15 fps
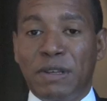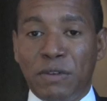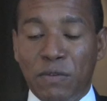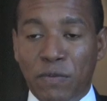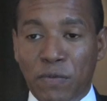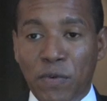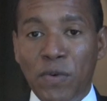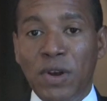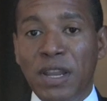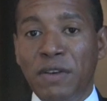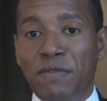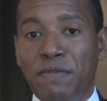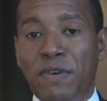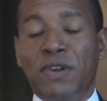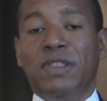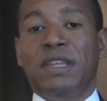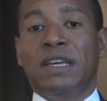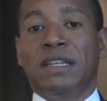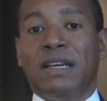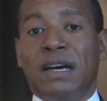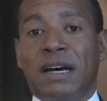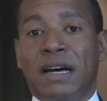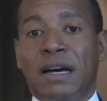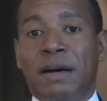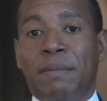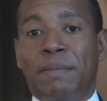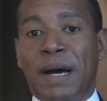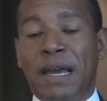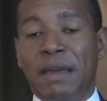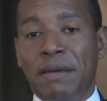been fully funded
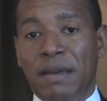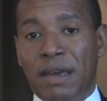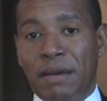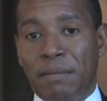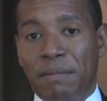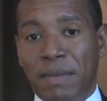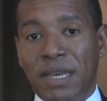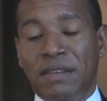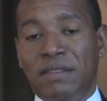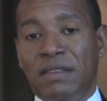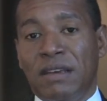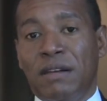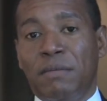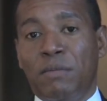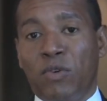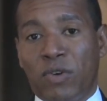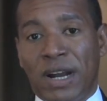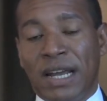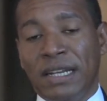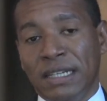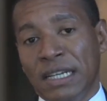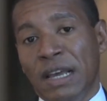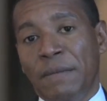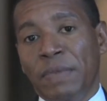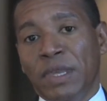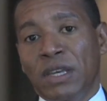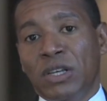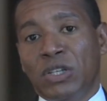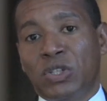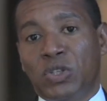by Mr. Morand,
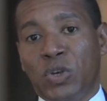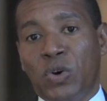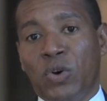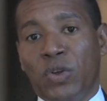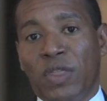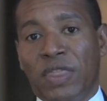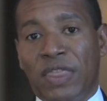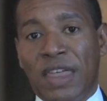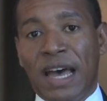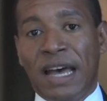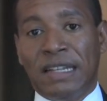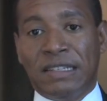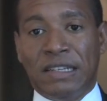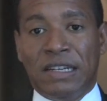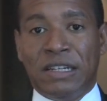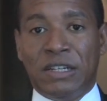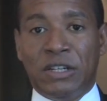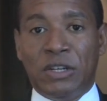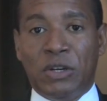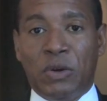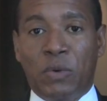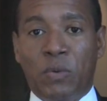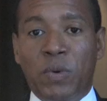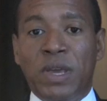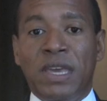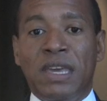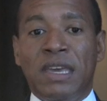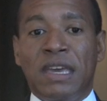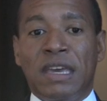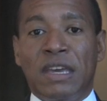so that
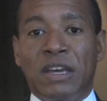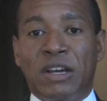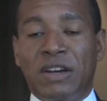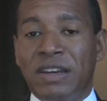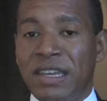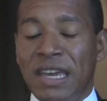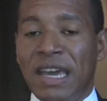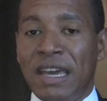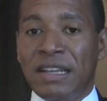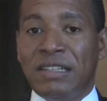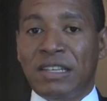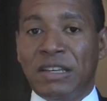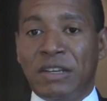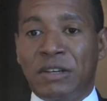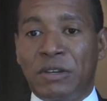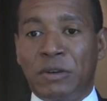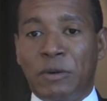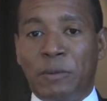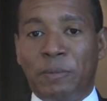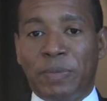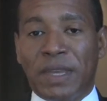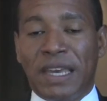we create a